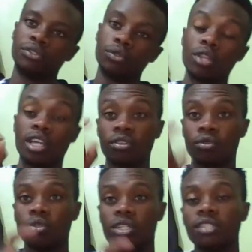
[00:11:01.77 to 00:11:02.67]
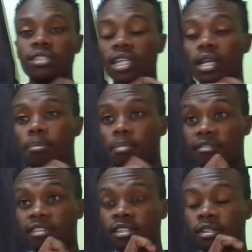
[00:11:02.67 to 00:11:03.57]
So that road is
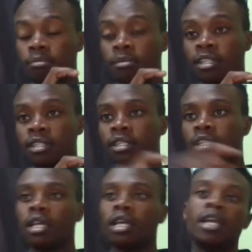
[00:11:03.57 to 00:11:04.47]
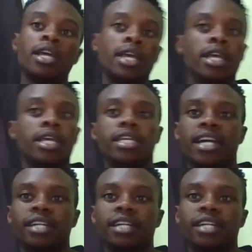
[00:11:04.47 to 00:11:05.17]
perfectly met. Yeah.